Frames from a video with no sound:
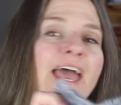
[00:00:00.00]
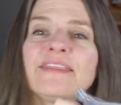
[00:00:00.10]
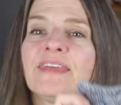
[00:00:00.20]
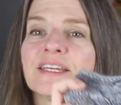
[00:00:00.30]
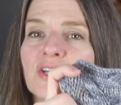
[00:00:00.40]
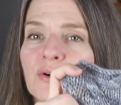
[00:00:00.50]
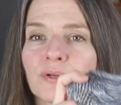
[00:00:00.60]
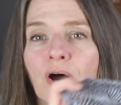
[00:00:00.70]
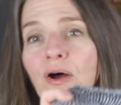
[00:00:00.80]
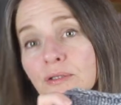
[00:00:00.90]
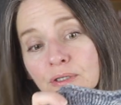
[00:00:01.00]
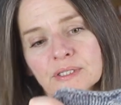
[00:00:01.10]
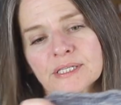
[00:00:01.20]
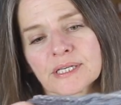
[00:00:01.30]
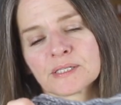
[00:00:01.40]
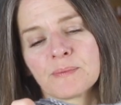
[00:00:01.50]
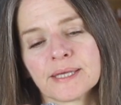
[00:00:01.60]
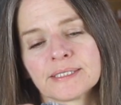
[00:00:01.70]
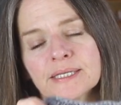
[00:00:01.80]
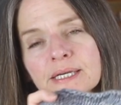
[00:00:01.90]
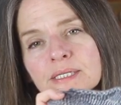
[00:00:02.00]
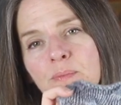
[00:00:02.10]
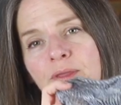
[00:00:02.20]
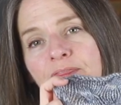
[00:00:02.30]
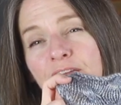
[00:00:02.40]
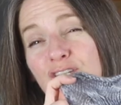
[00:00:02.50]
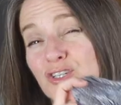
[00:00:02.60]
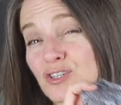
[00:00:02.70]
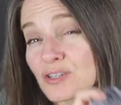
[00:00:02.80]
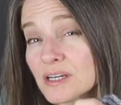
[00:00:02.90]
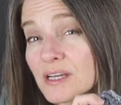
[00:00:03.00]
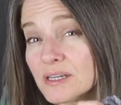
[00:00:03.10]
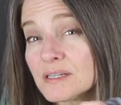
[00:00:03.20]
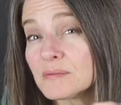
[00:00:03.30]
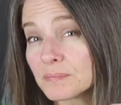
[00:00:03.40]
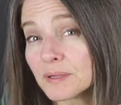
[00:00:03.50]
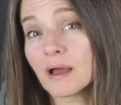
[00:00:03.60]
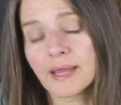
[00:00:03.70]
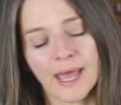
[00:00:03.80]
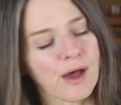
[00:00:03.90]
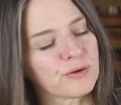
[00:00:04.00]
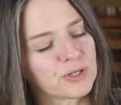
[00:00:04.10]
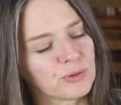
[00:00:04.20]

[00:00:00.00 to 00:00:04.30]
and they don't all look six by six, but they should block out